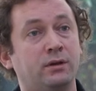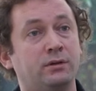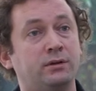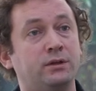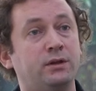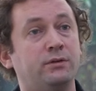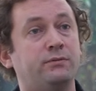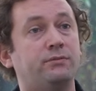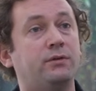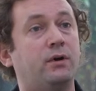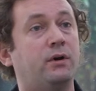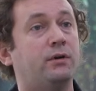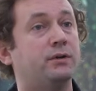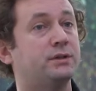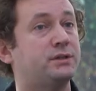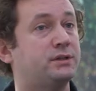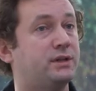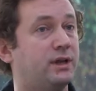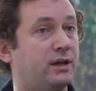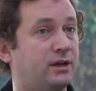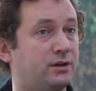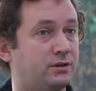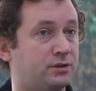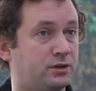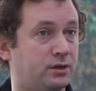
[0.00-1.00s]

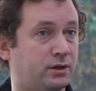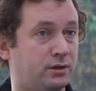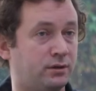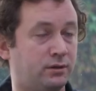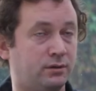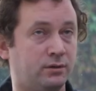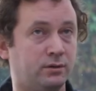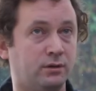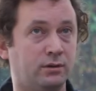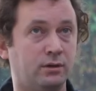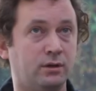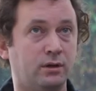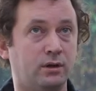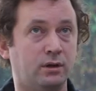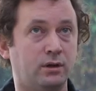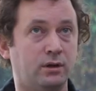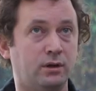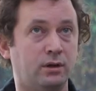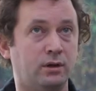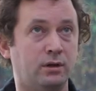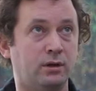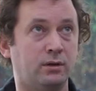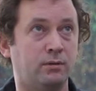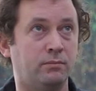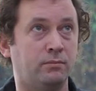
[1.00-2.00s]
deforestation
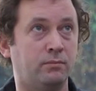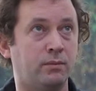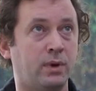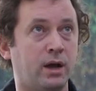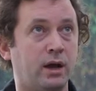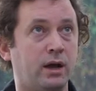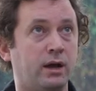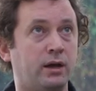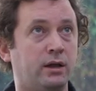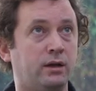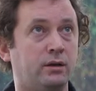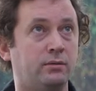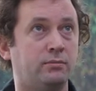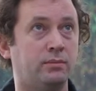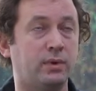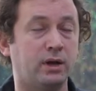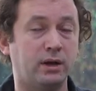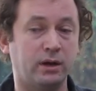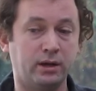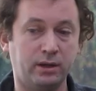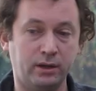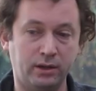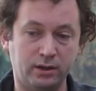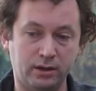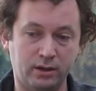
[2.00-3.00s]
by
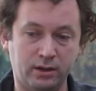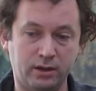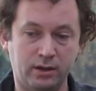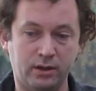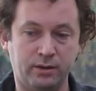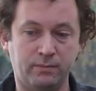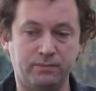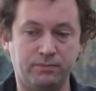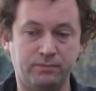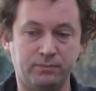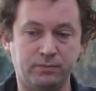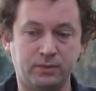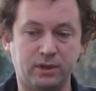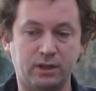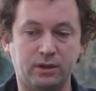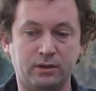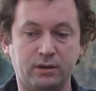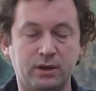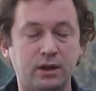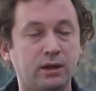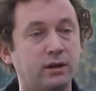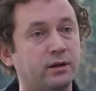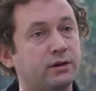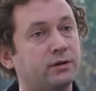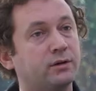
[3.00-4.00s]

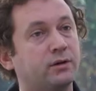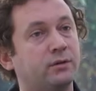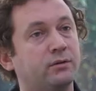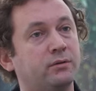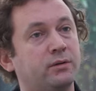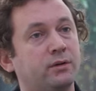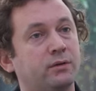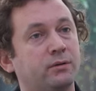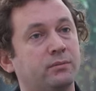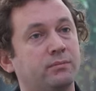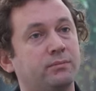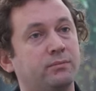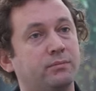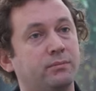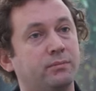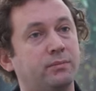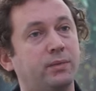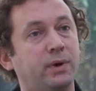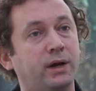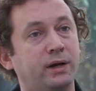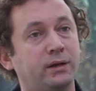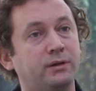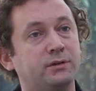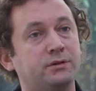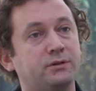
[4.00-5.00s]
killing all the
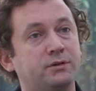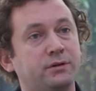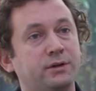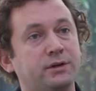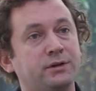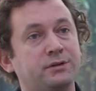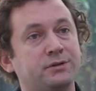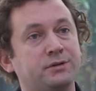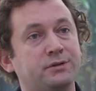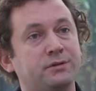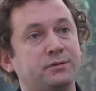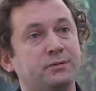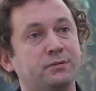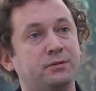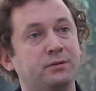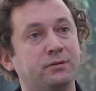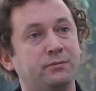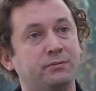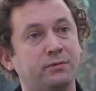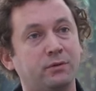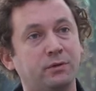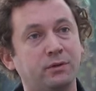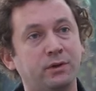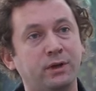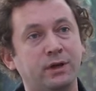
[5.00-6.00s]
pine trees through
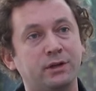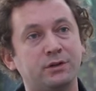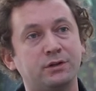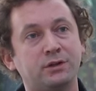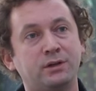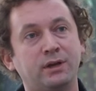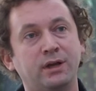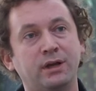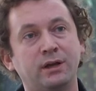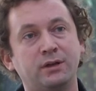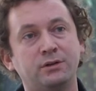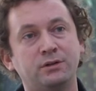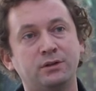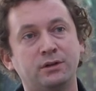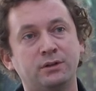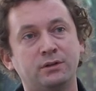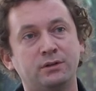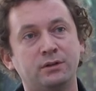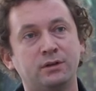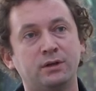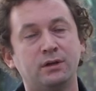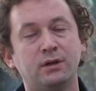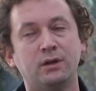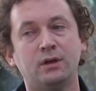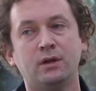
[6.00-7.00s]
defoliation
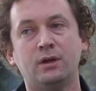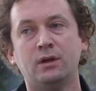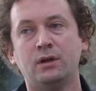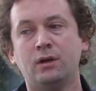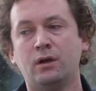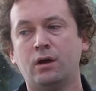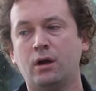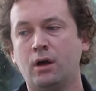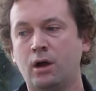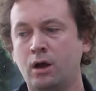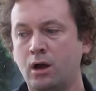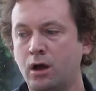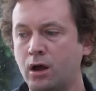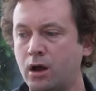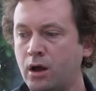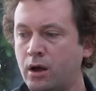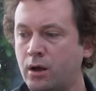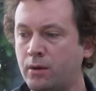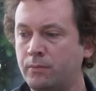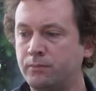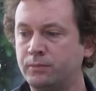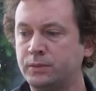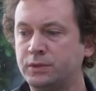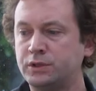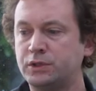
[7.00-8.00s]
agent,
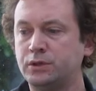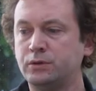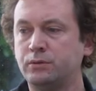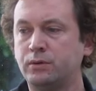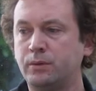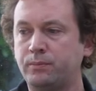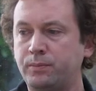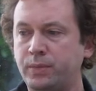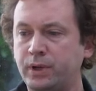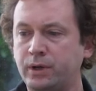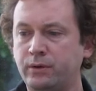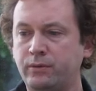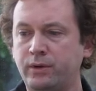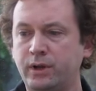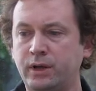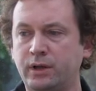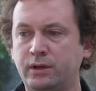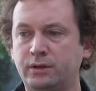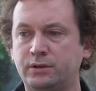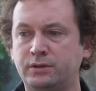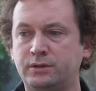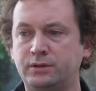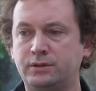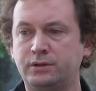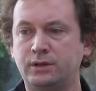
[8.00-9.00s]
to a
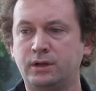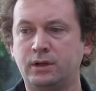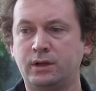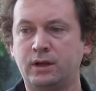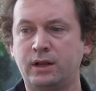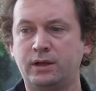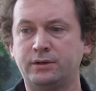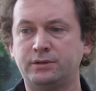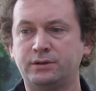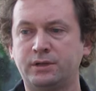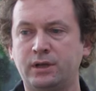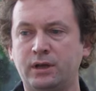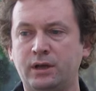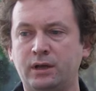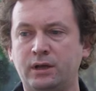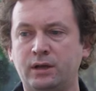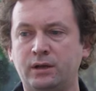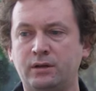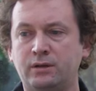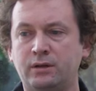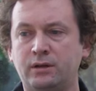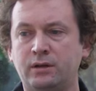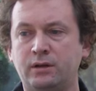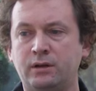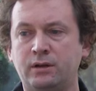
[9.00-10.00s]
period, let's say,
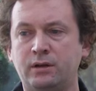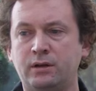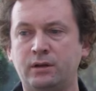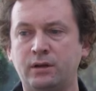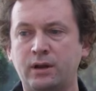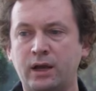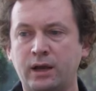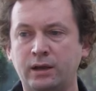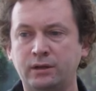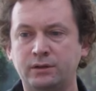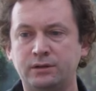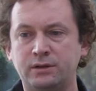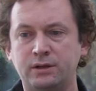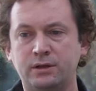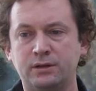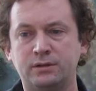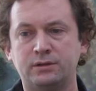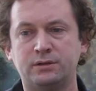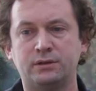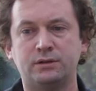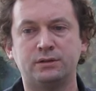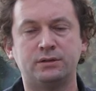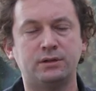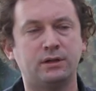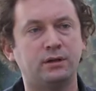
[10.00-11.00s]
in the
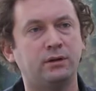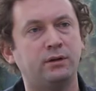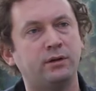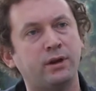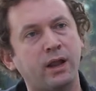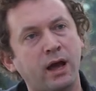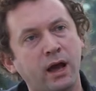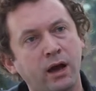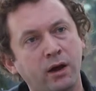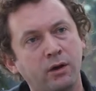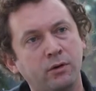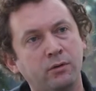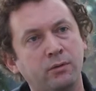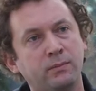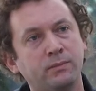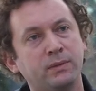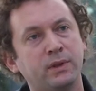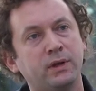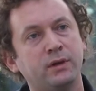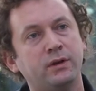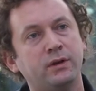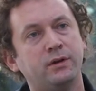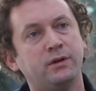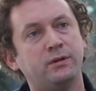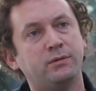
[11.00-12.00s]
90s until now,
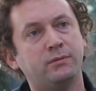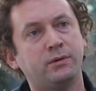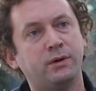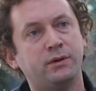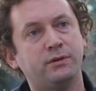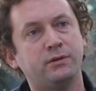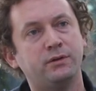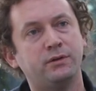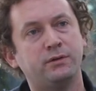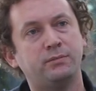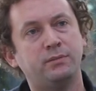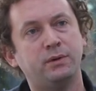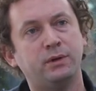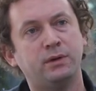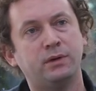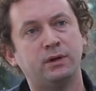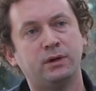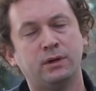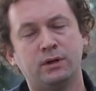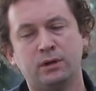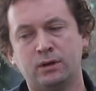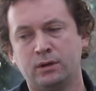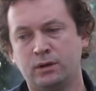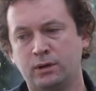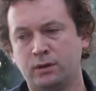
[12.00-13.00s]
where there's been
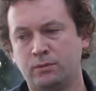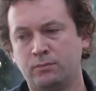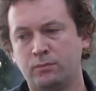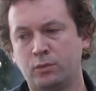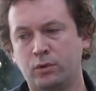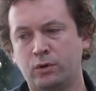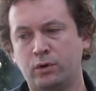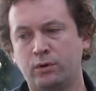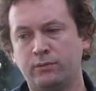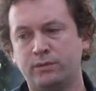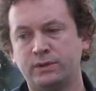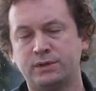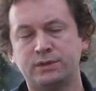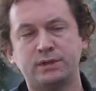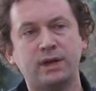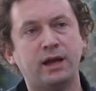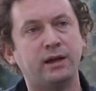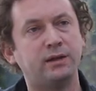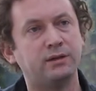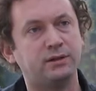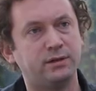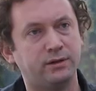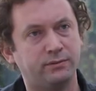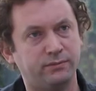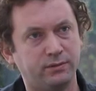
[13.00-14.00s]
a more of a
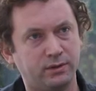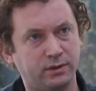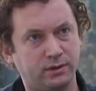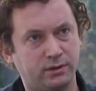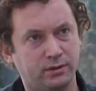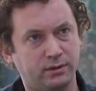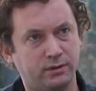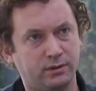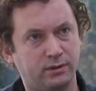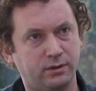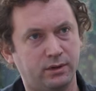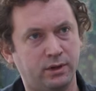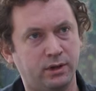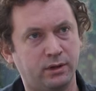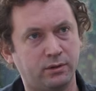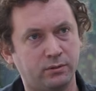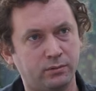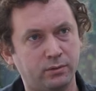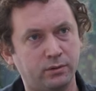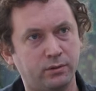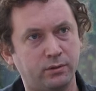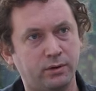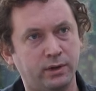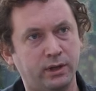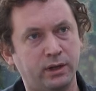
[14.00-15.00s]
scientific
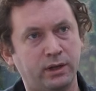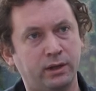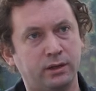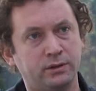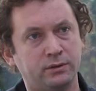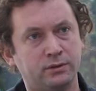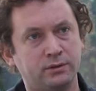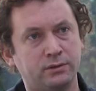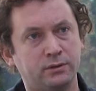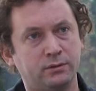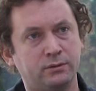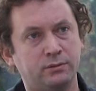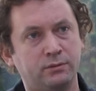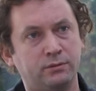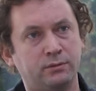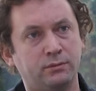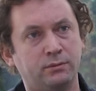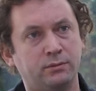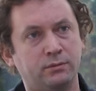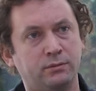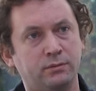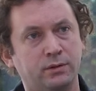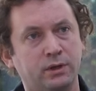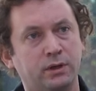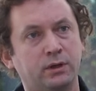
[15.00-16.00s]
inquiry
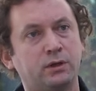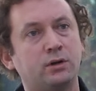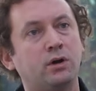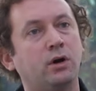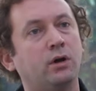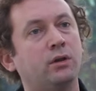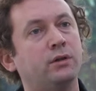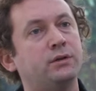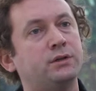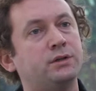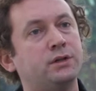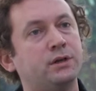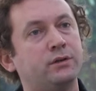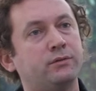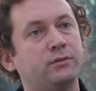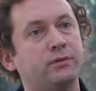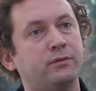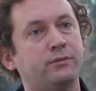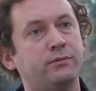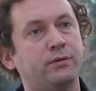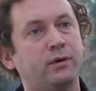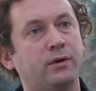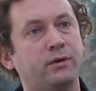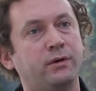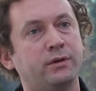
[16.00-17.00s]
into the ecology of
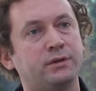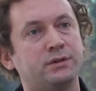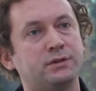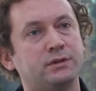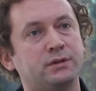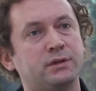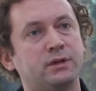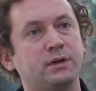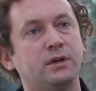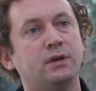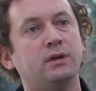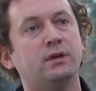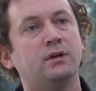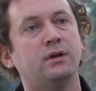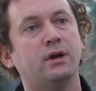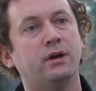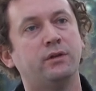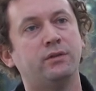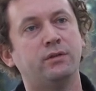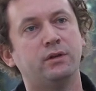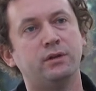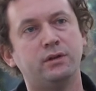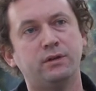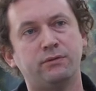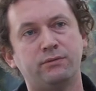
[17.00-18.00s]
the forest
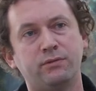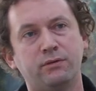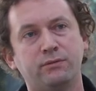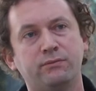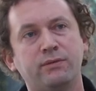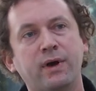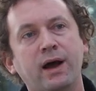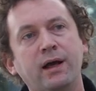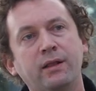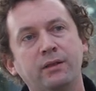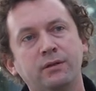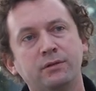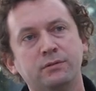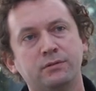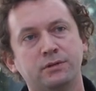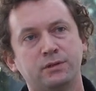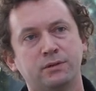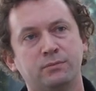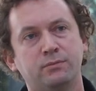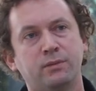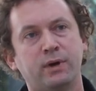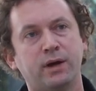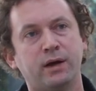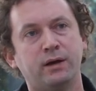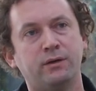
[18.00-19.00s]
and the different values
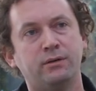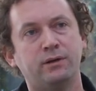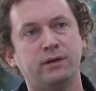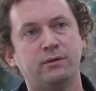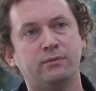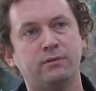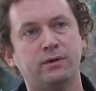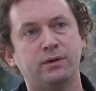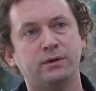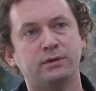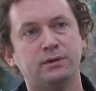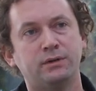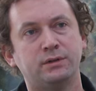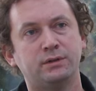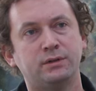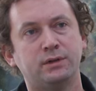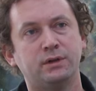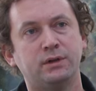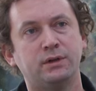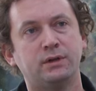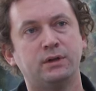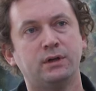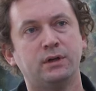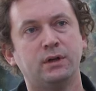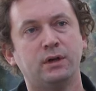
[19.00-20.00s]
in
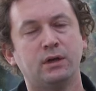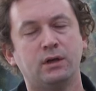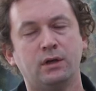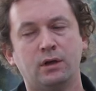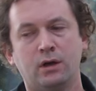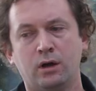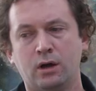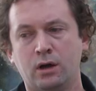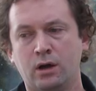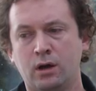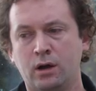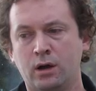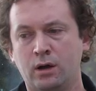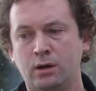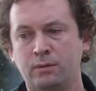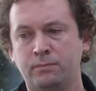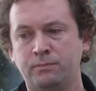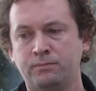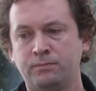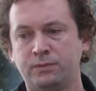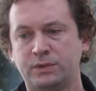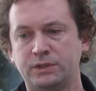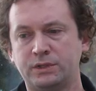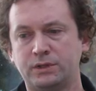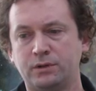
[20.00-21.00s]
biodiversity.
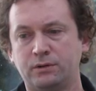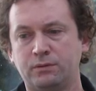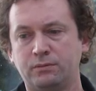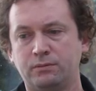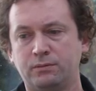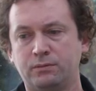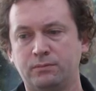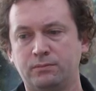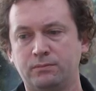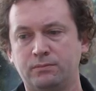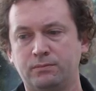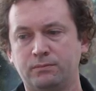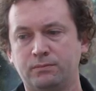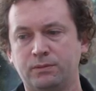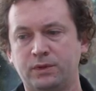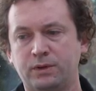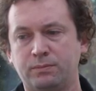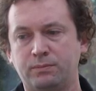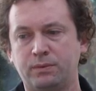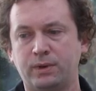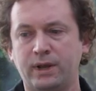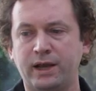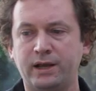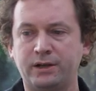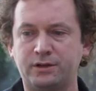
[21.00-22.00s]
So the
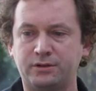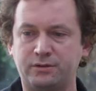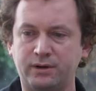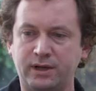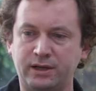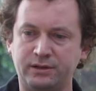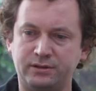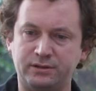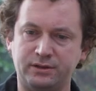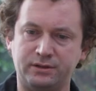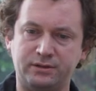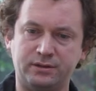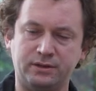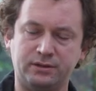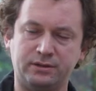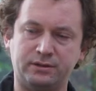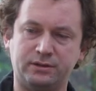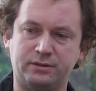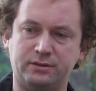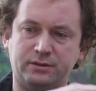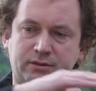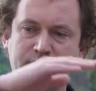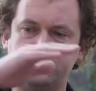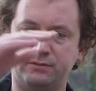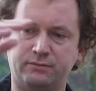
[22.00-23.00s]
play traces
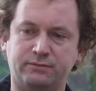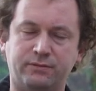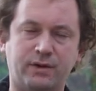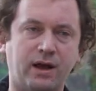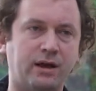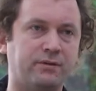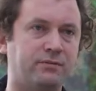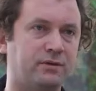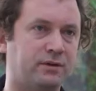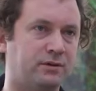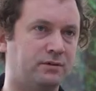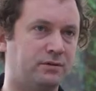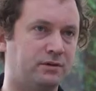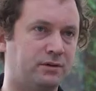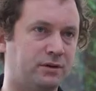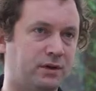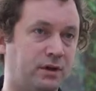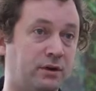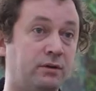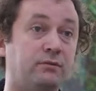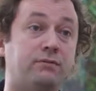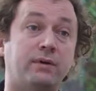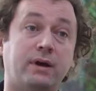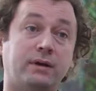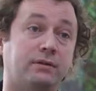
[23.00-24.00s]
this 500,
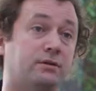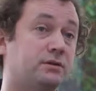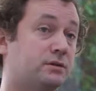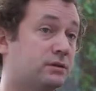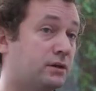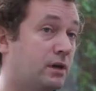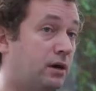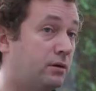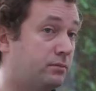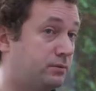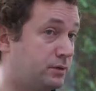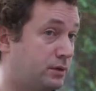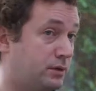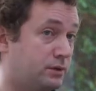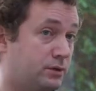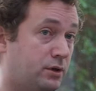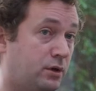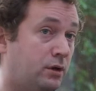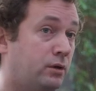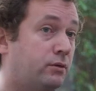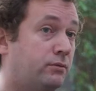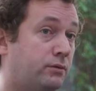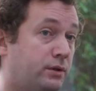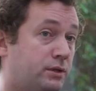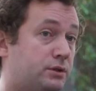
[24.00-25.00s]
in fact the sculptures,
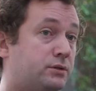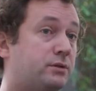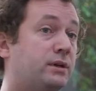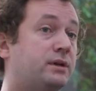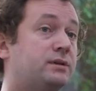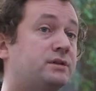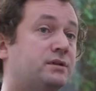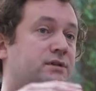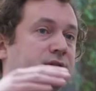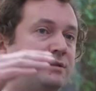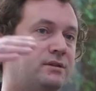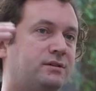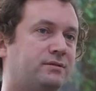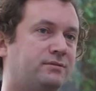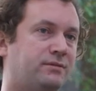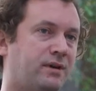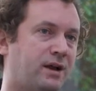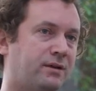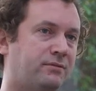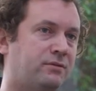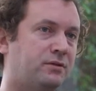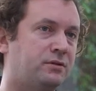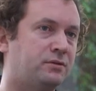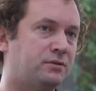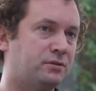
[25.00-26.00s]
all of it traces this
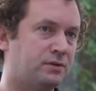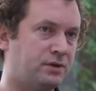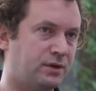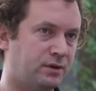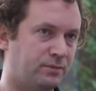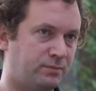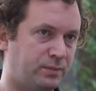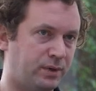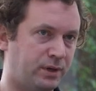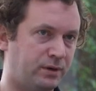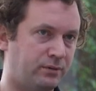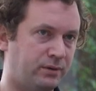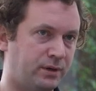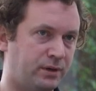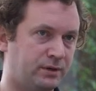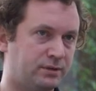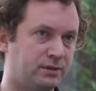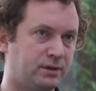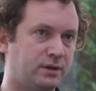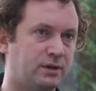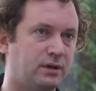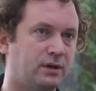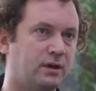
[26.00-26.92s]
500-year period,